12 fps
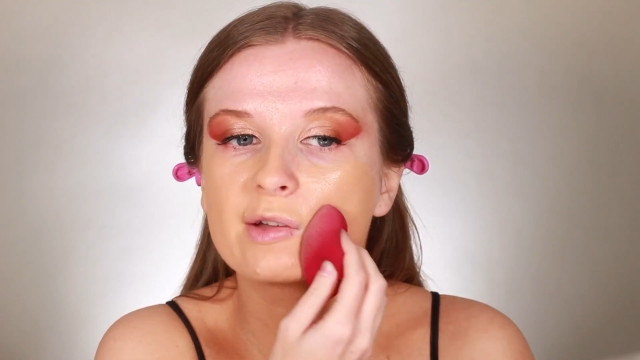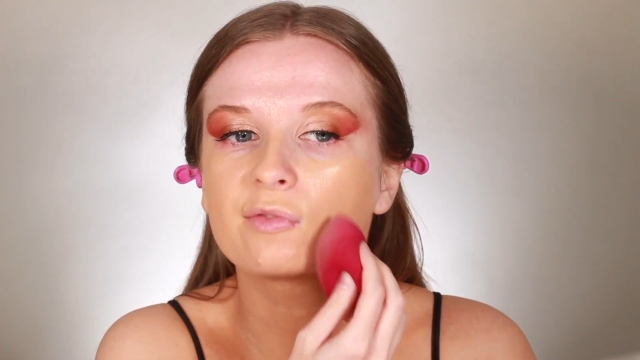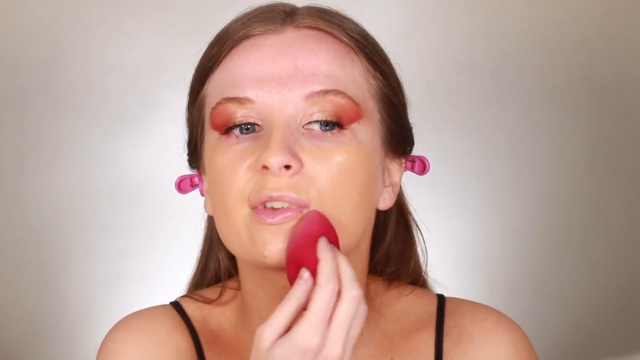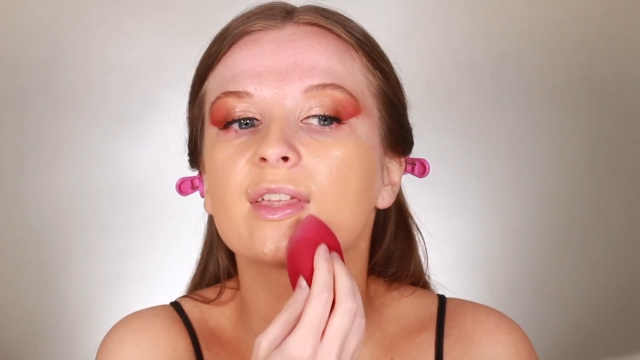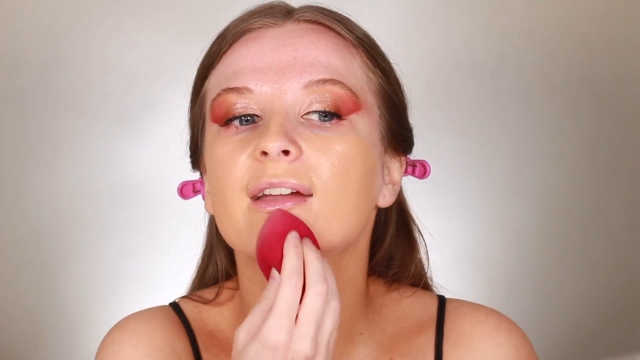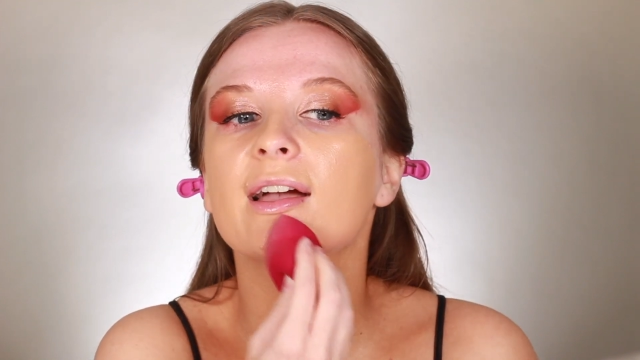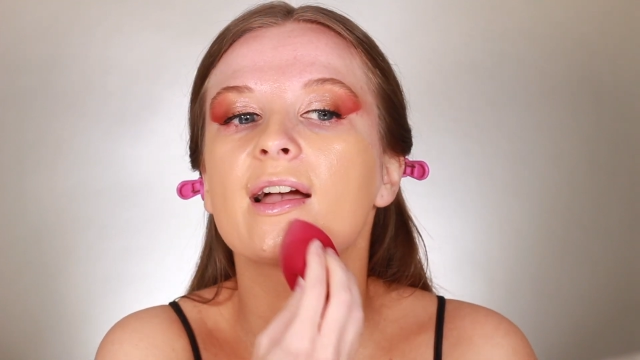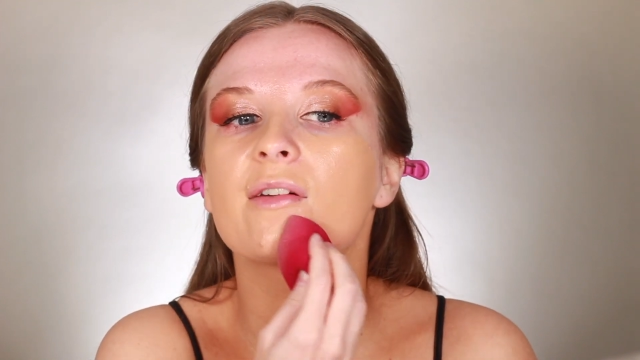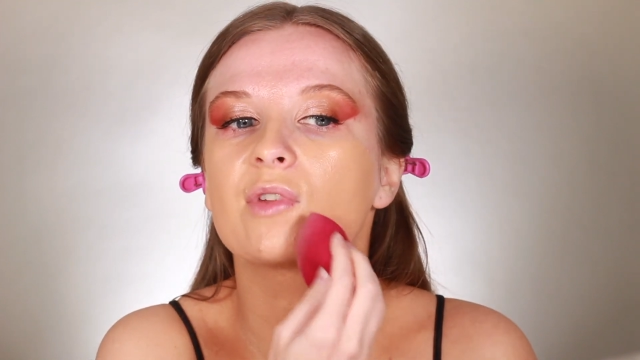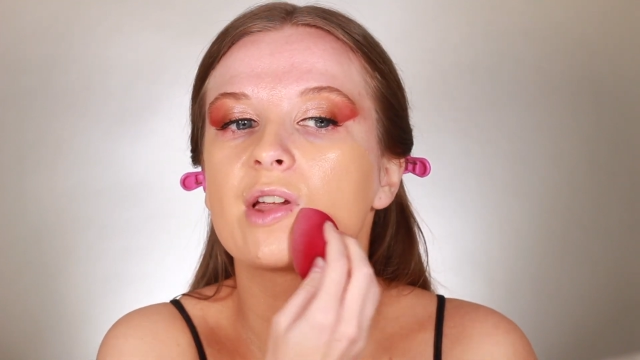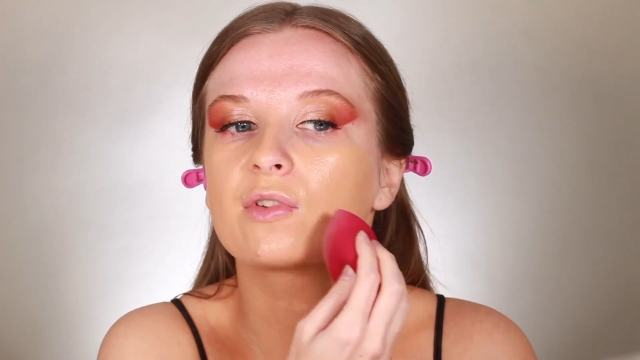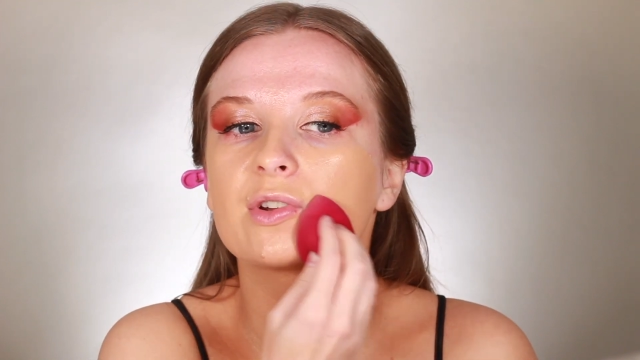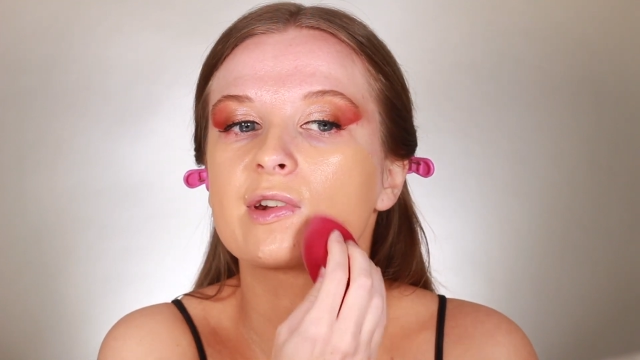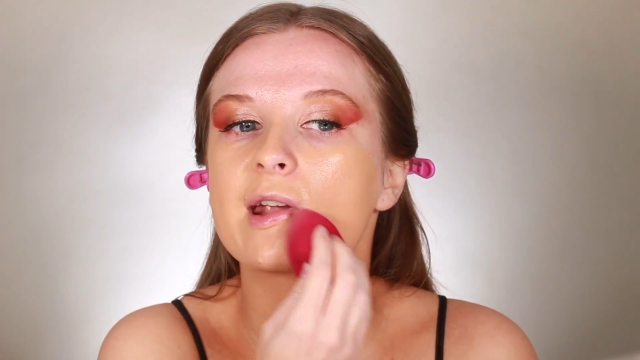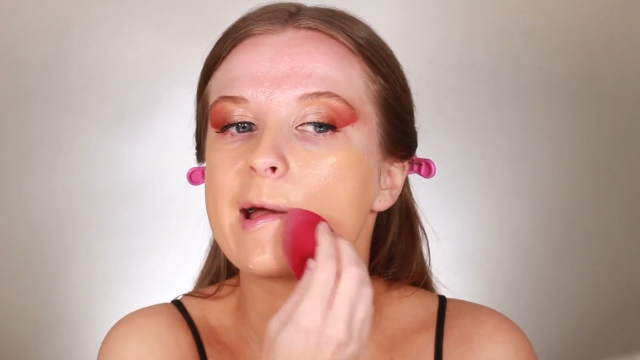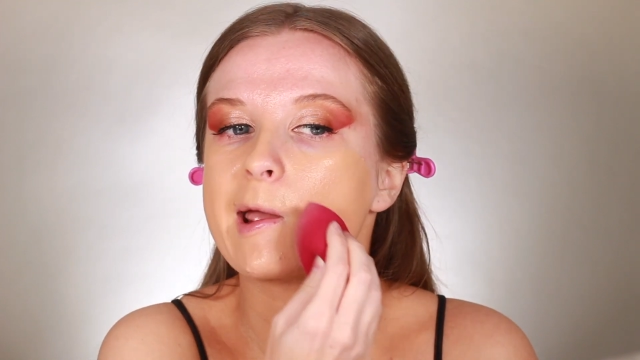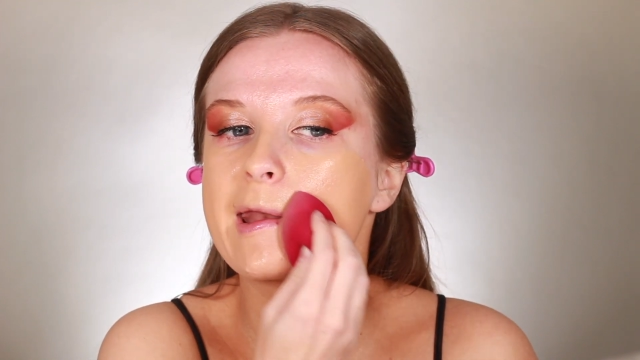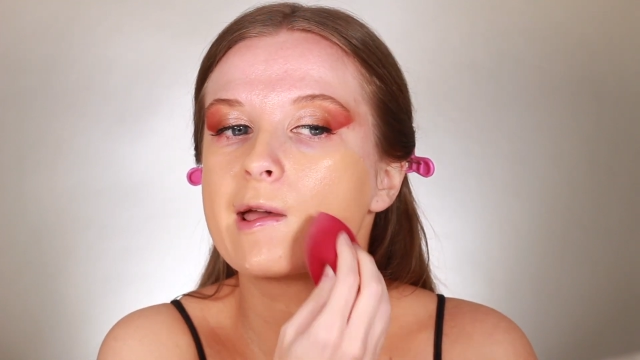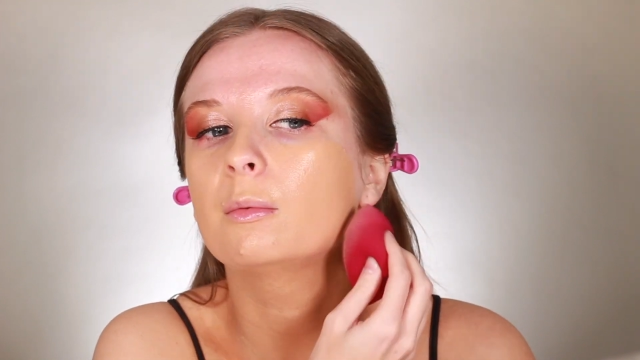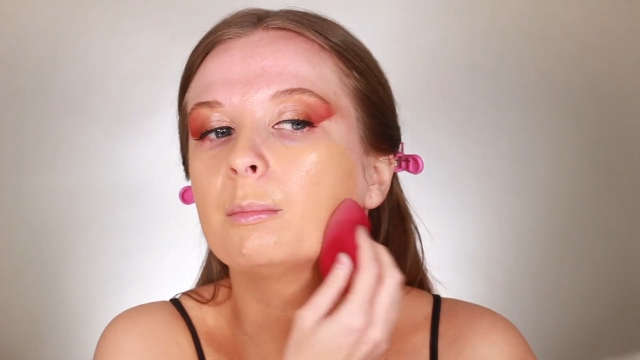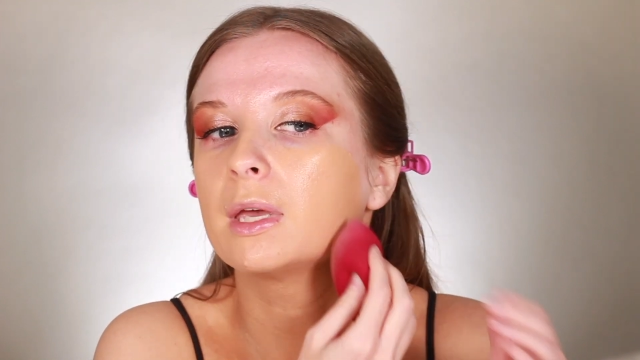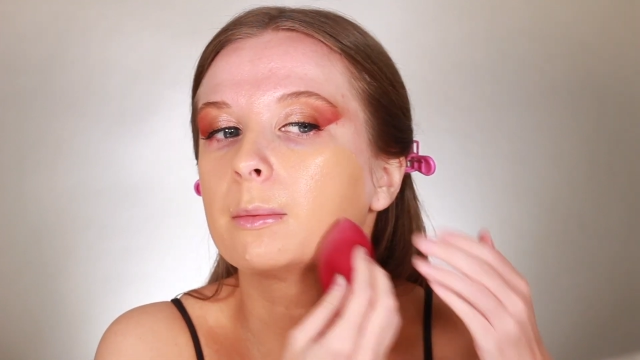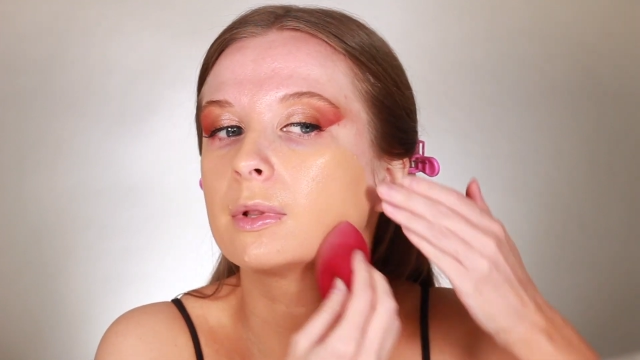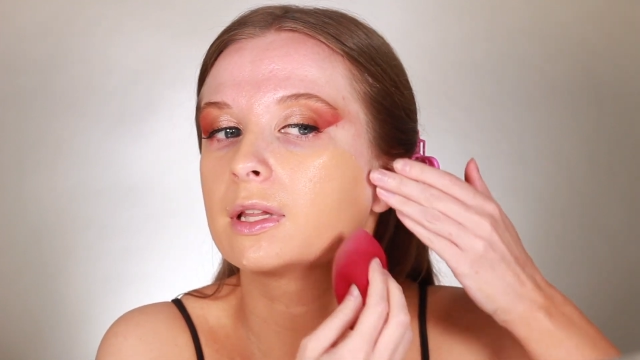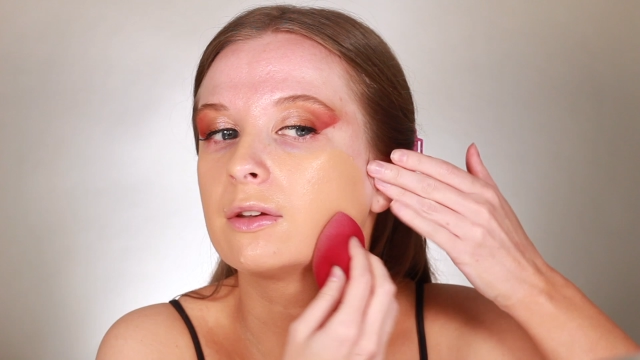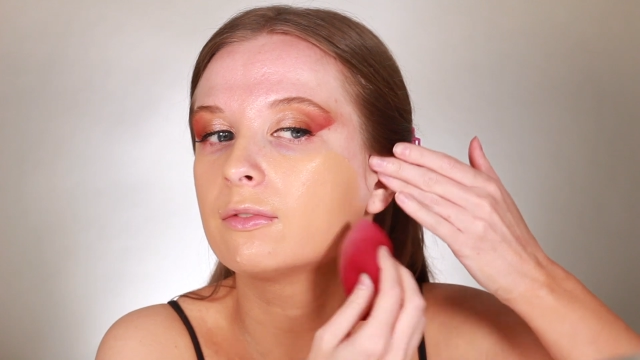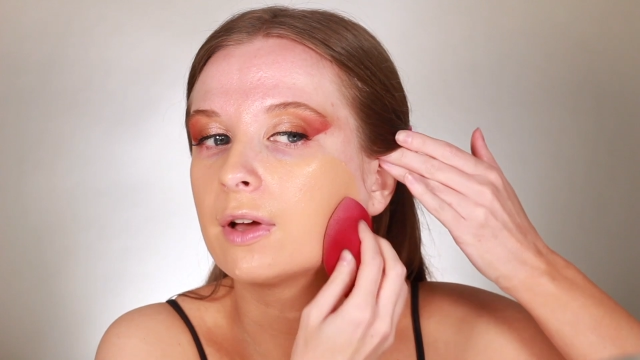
I feel like I have never tried a Maybelline